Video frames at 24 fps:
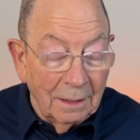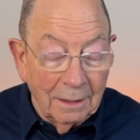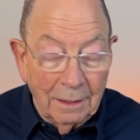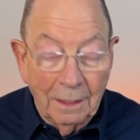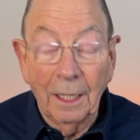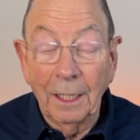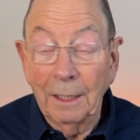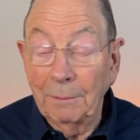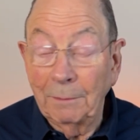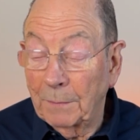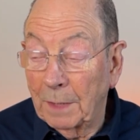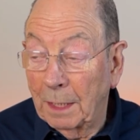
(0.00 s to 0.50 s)
and
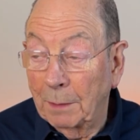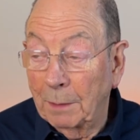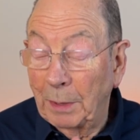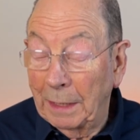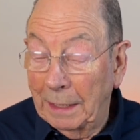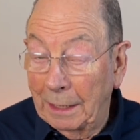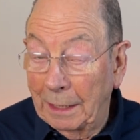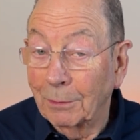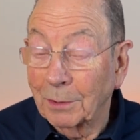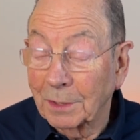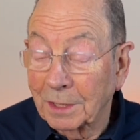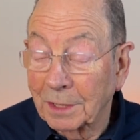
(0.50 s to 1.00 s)
I can be
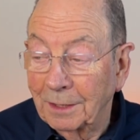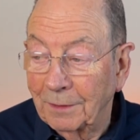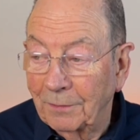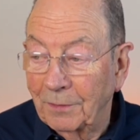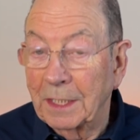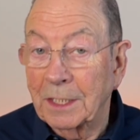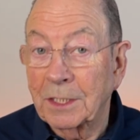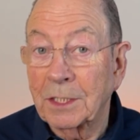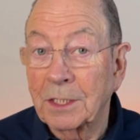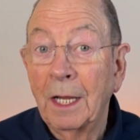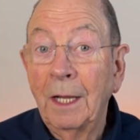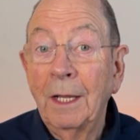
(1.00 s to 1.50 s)
guilty of
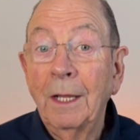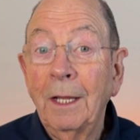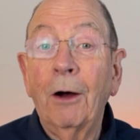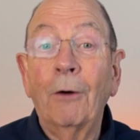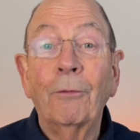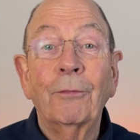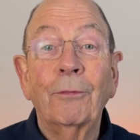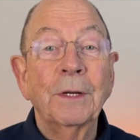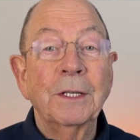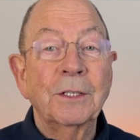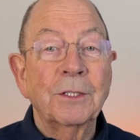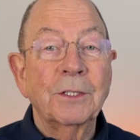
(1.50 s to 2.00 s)
this,
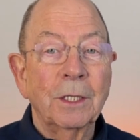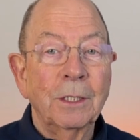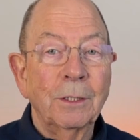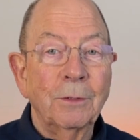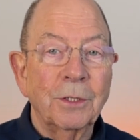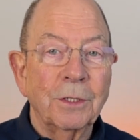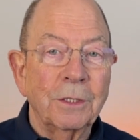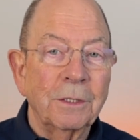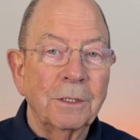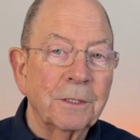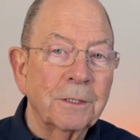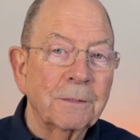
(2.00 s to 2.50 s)
offering
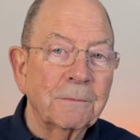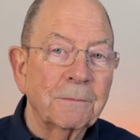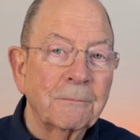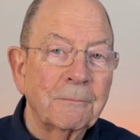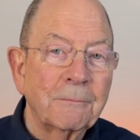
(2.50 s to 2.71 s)
solutions.